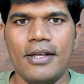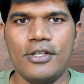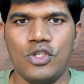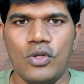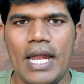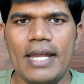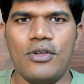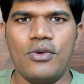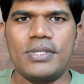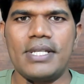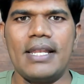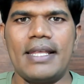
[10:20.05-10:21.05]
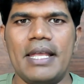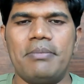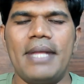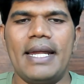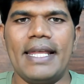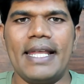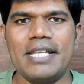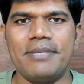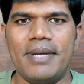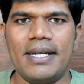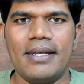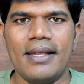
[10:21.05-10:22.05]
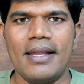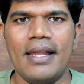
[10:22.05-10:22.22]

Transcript: so that you still keep that engagement.